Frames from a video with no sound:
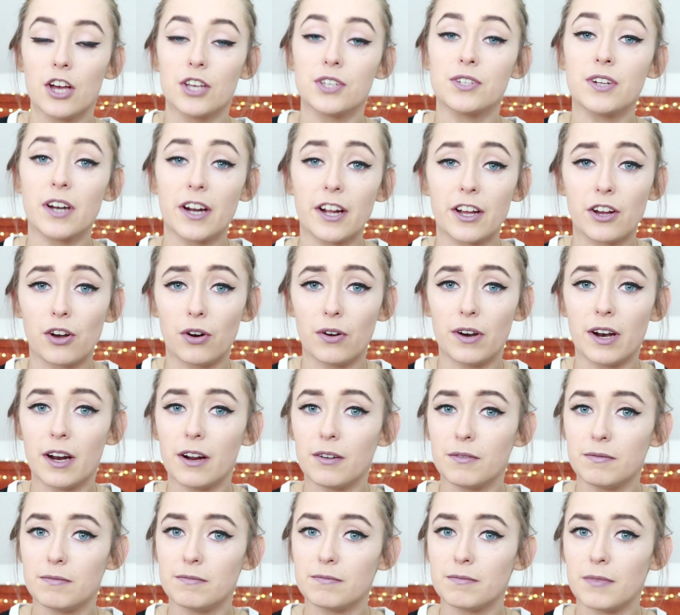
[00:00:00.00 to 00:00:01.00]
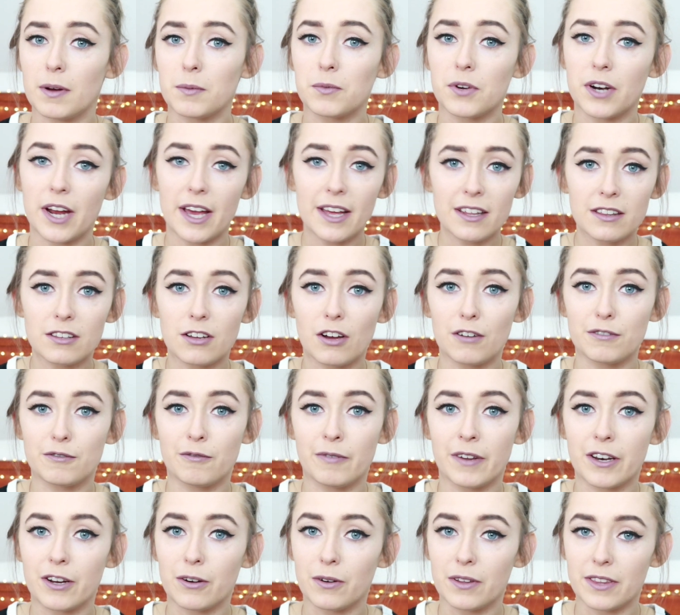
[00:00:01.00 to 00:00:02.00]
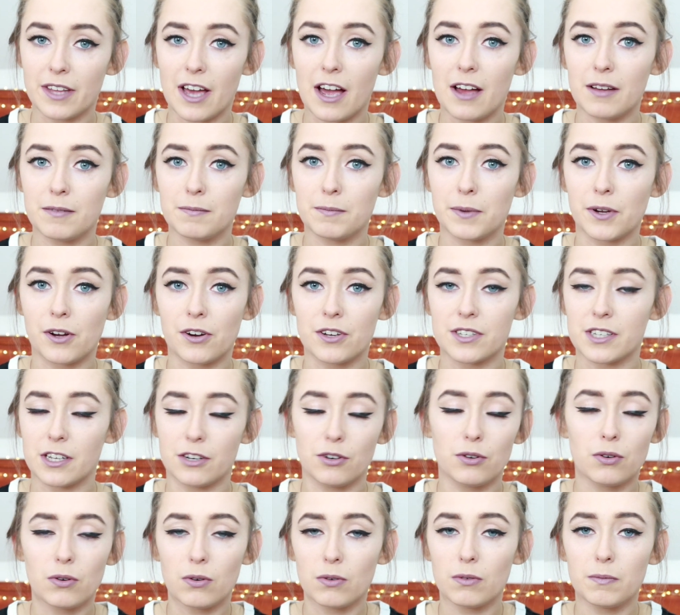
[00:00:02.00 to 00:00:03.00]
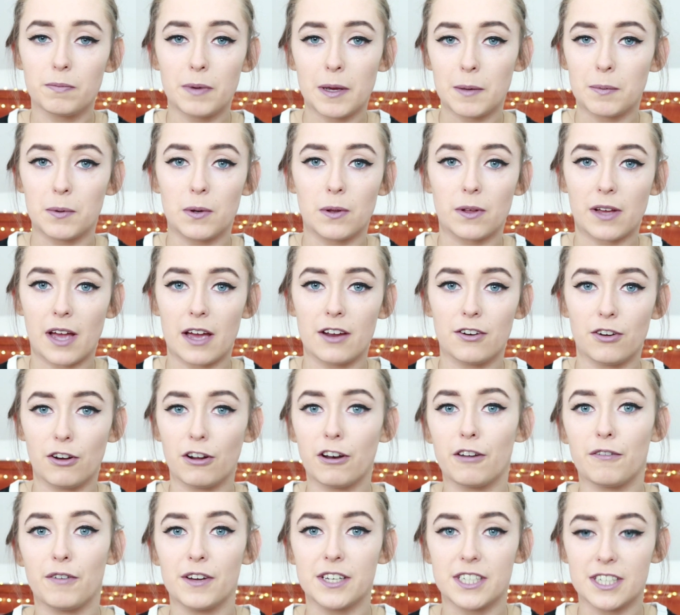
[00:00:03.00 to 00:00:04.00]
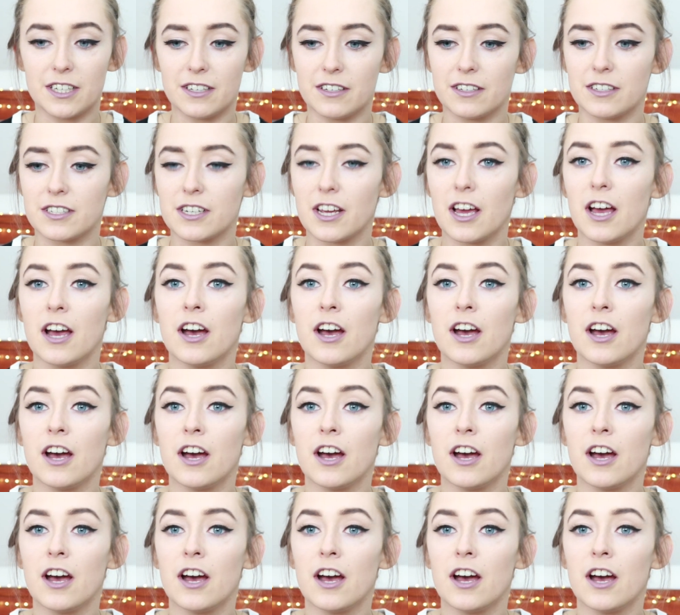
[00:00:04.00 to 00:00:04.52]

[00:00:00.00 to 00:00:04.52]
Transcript: So there you go. Now I'm going to end off the video on that because I know people will get annoyed if I didn't.